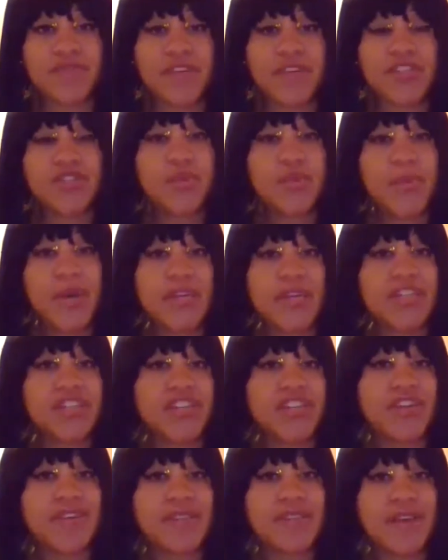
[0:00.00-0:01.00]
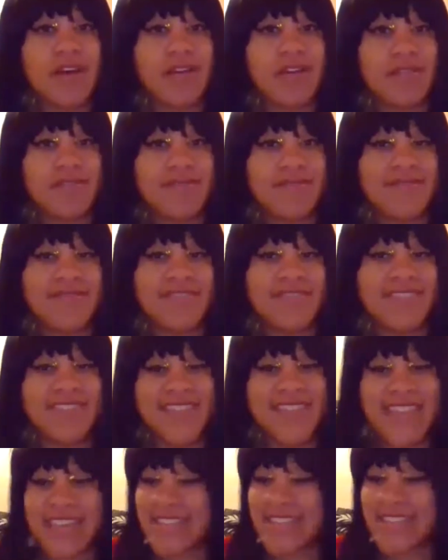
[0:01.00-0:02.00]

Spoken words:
your face. You're punishing yourself.